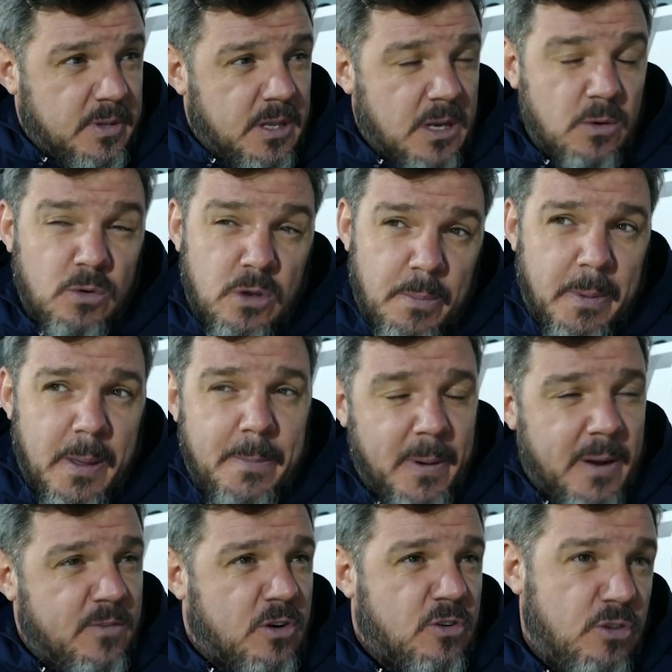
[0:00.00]
You know, other
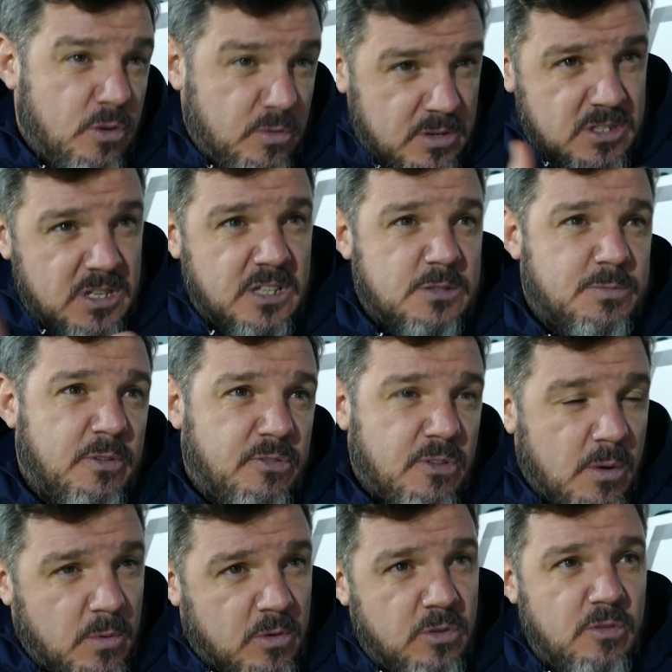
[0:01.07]
people are recruiting. I said this
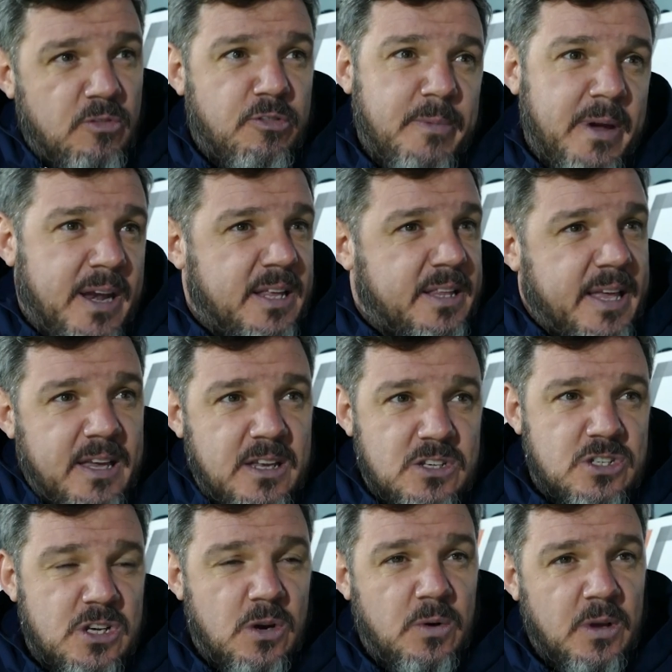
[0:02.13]
before, recruiting from early
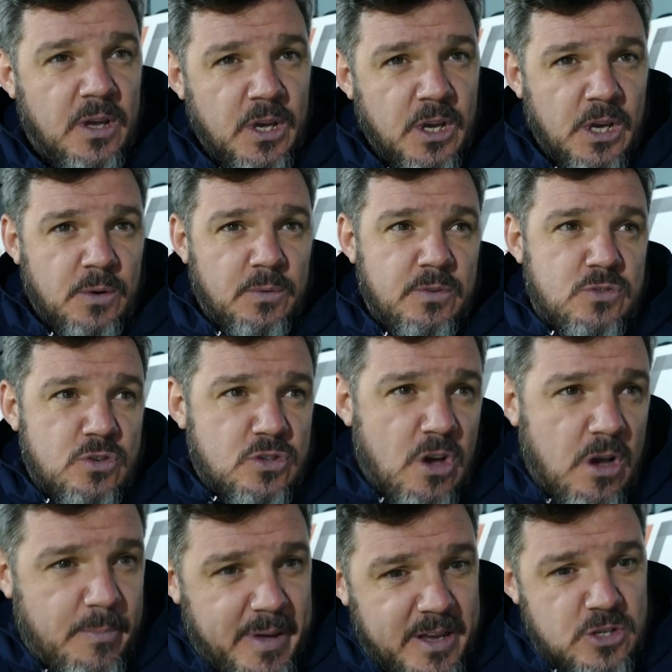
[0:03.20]
days. So we've just
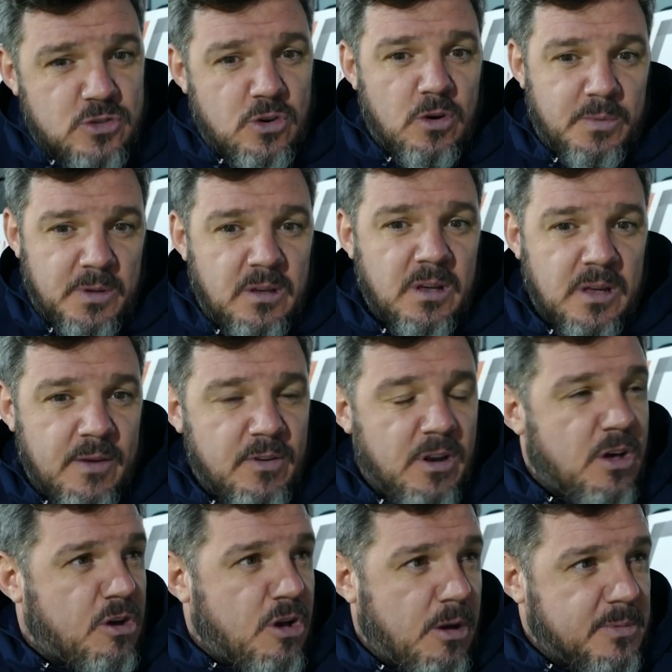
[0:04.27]
got to make sure we have a
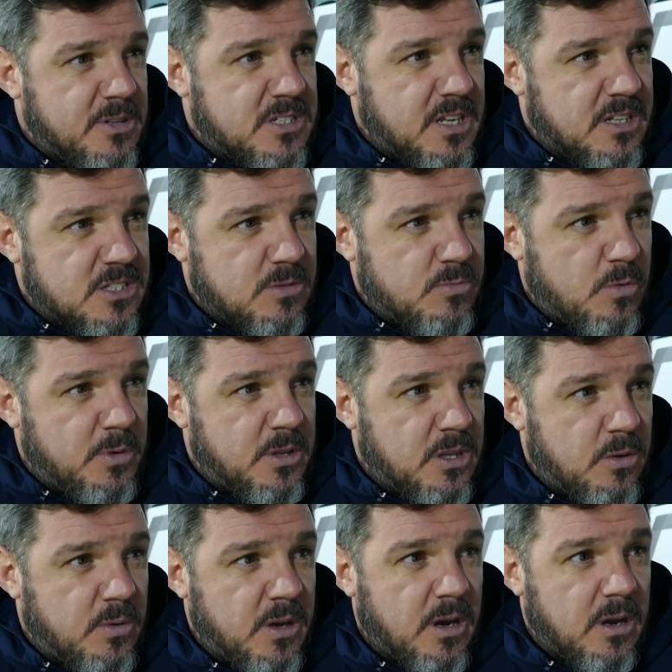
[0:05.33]
lot of common sense in what we
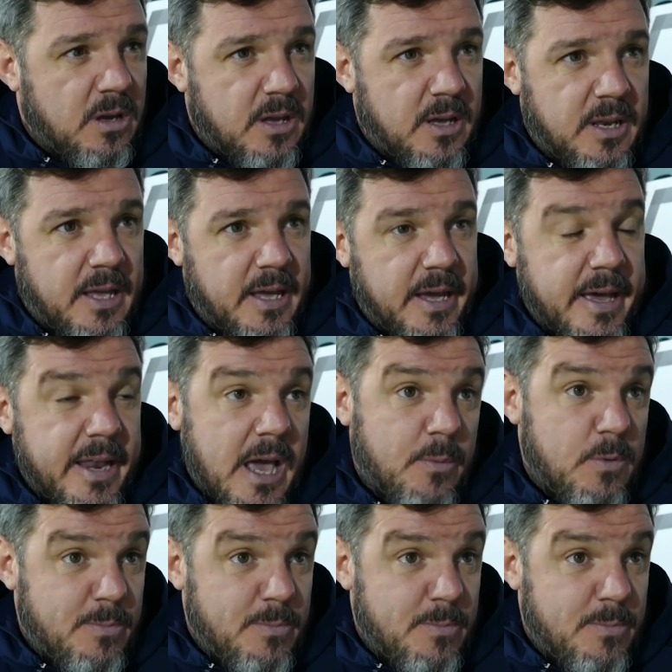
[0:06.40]
do here and how